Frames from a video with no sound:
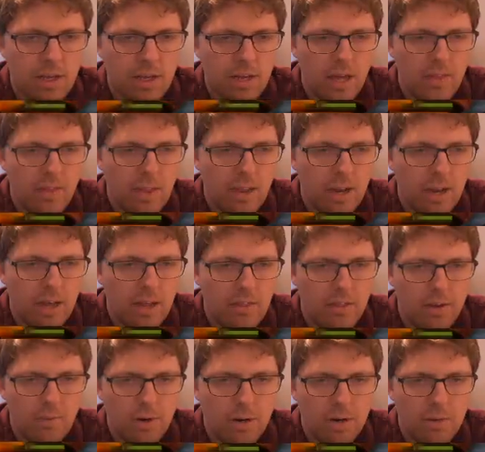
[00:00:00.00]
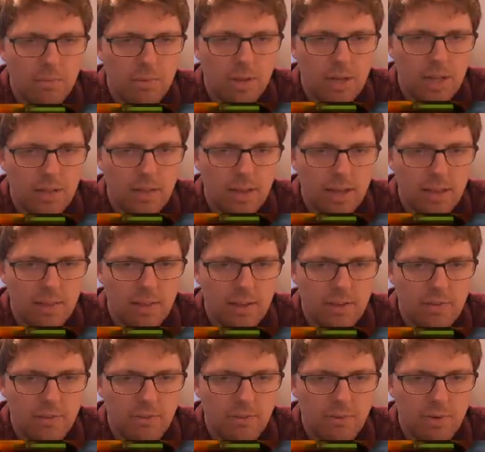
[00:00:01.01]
And then I think we're going to play it like this.